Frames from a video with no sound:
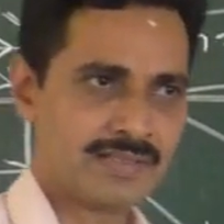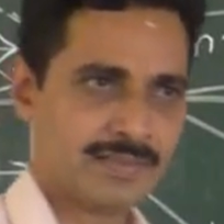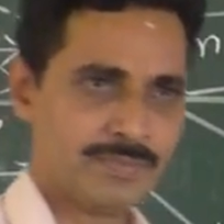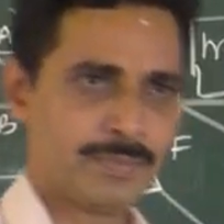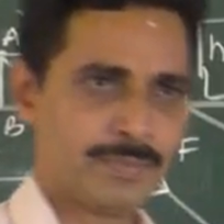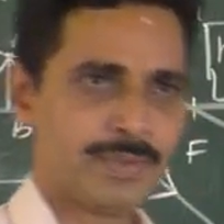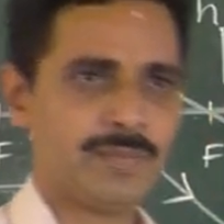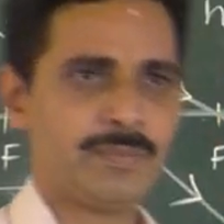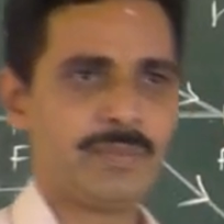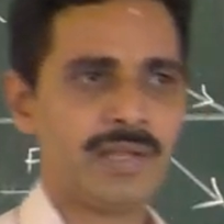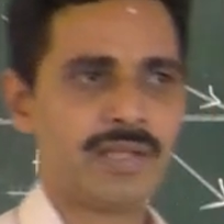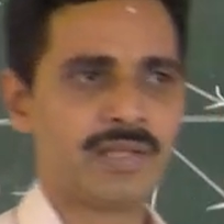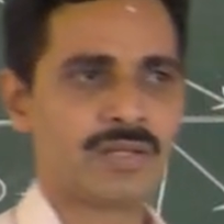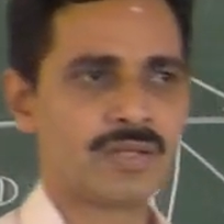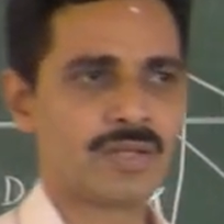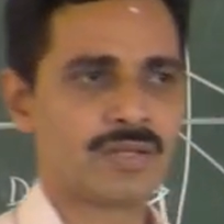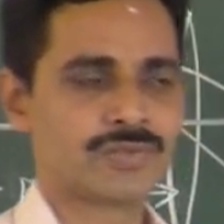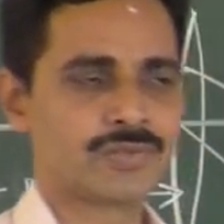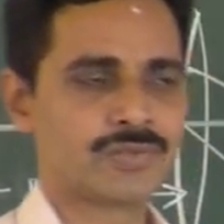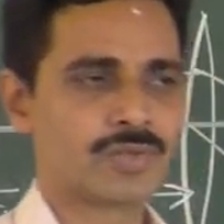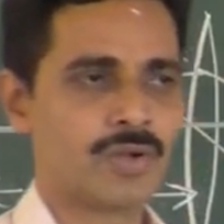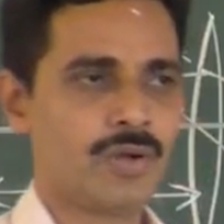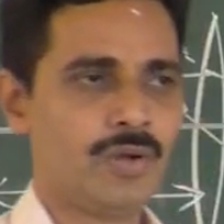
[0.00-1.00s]
simple
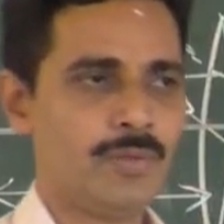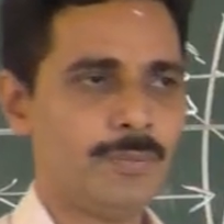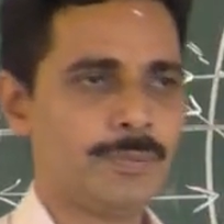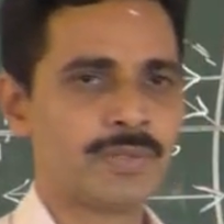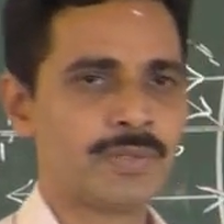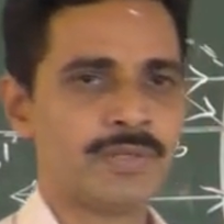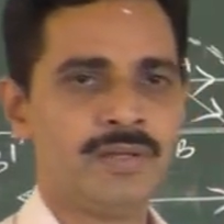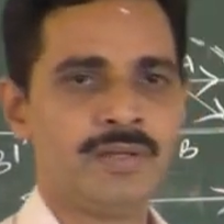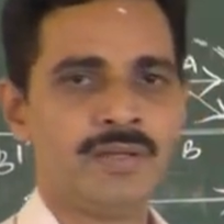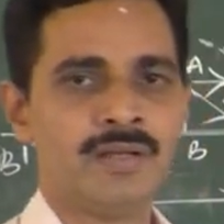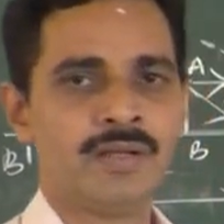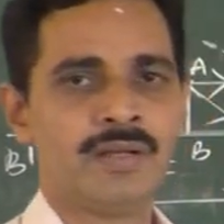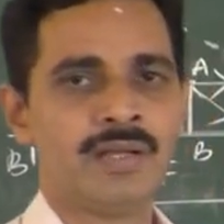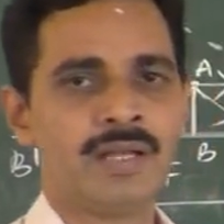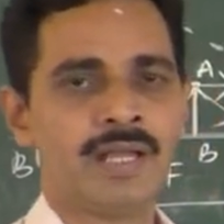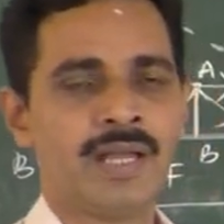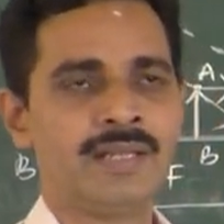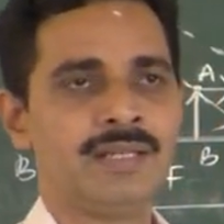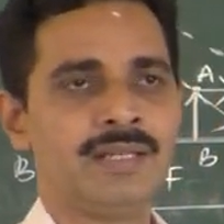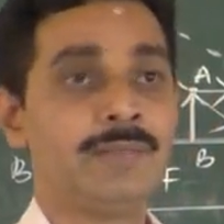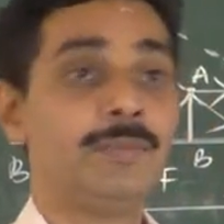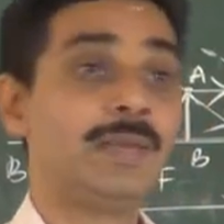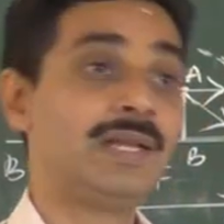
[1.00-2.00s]
microscope,
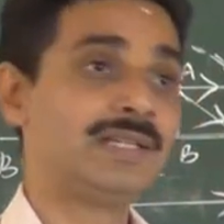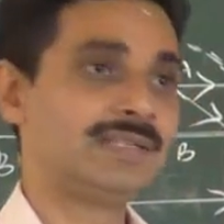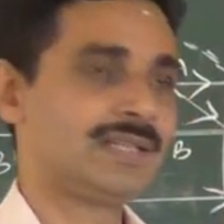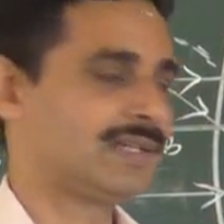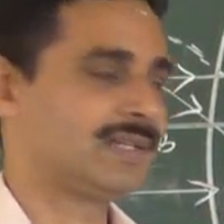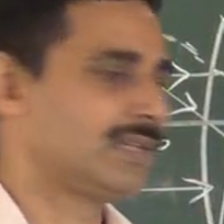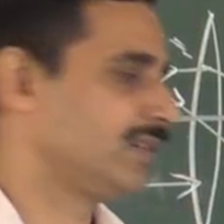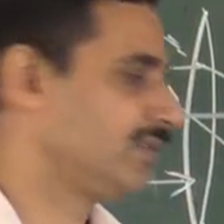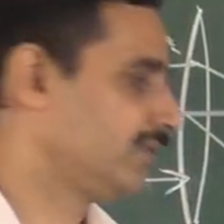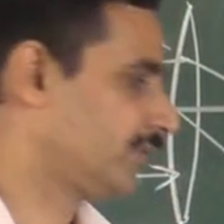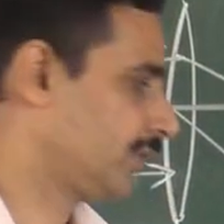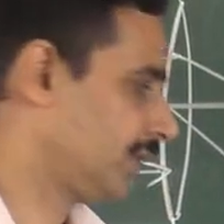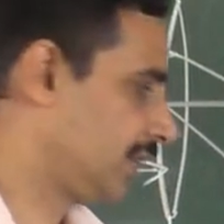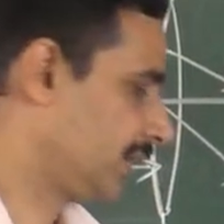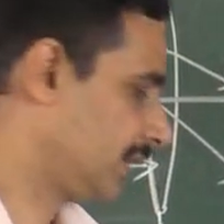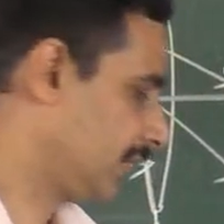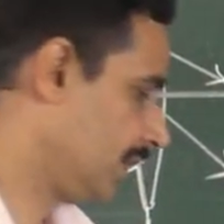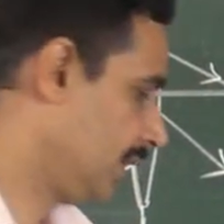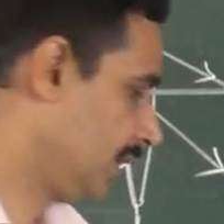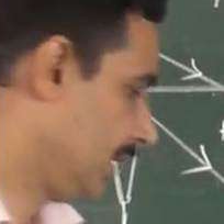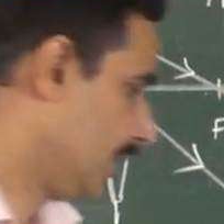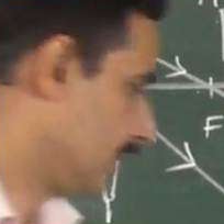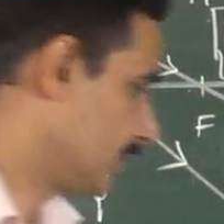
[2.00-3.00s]
and image at
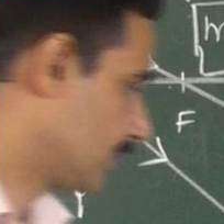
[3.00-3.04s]
infinity.